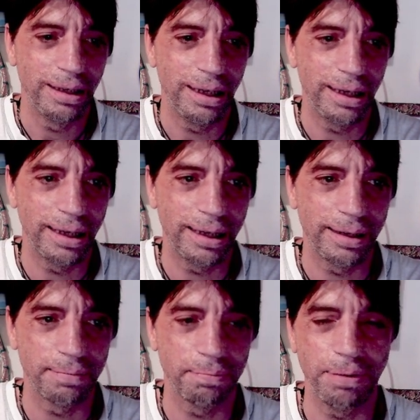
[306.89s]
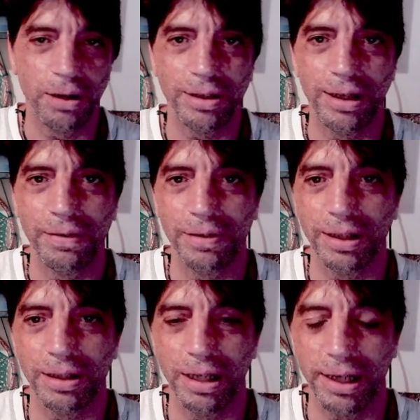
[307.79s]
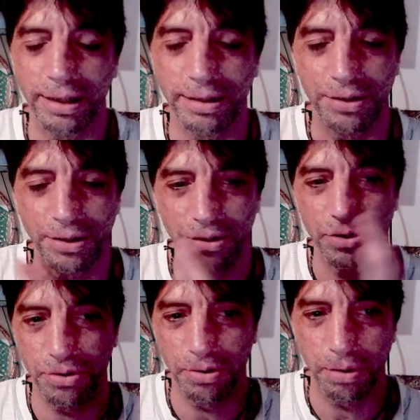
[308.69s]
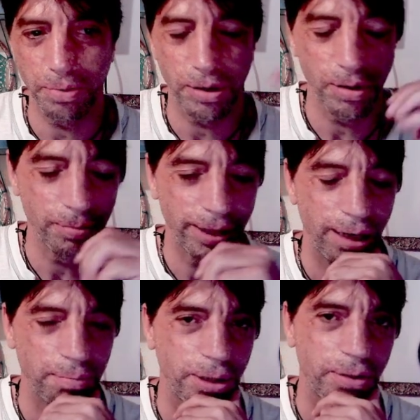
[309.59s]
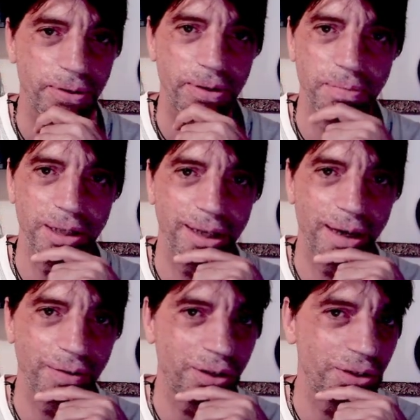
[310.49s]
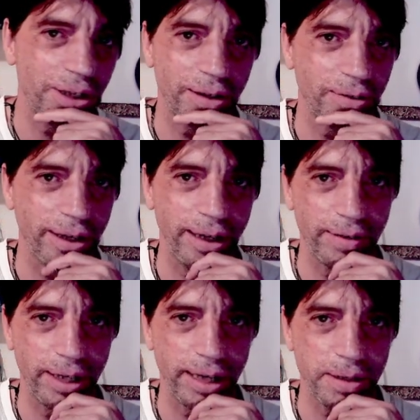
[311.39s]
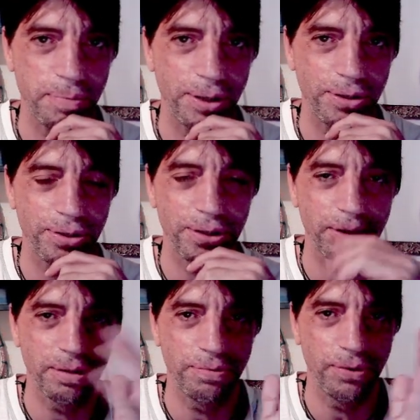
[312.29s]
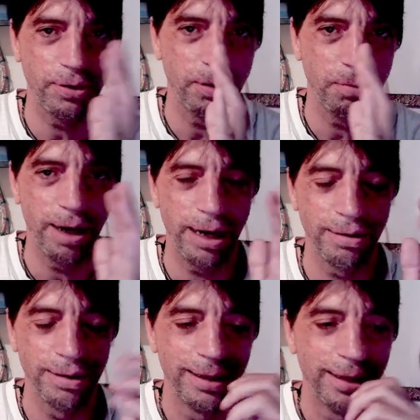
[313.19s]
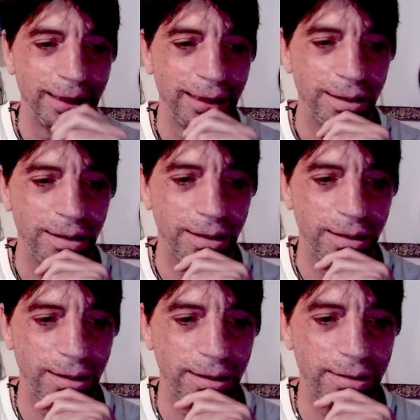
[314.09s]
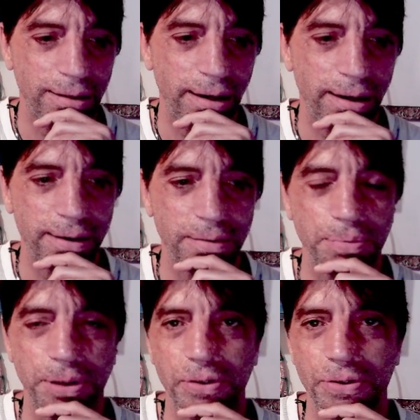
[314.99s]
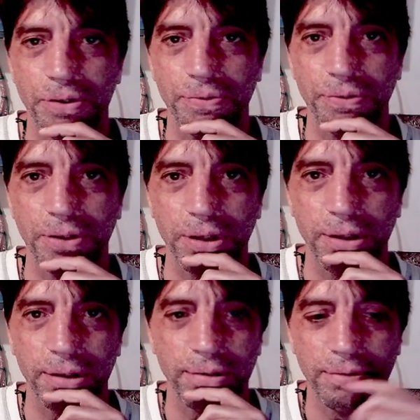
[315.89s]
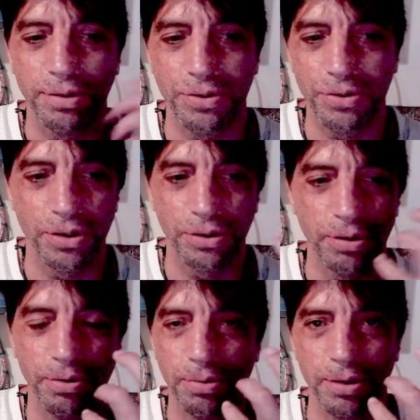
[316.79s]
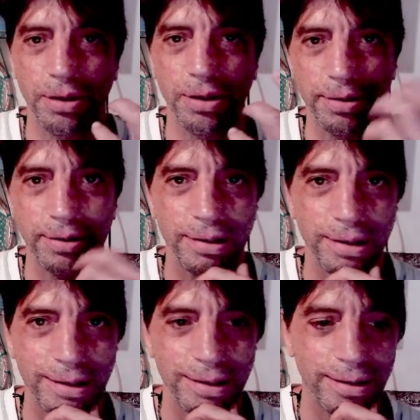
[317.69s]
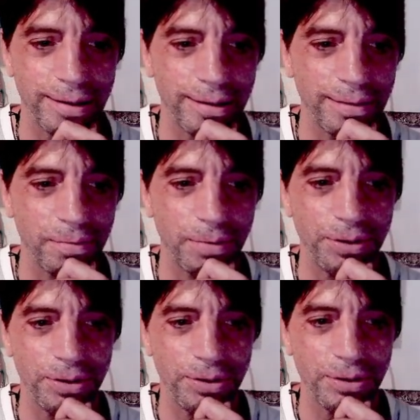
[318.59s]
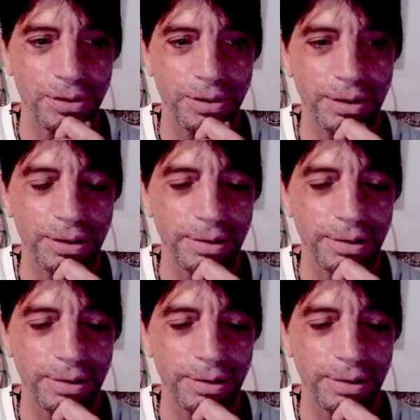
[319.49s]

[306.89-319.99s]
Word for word: Um, about 11 o'clock, the things is going to be calmed down because the midheaven is not going to have aspects uh, for a little while uh, there because of uh, there is nothing going on within the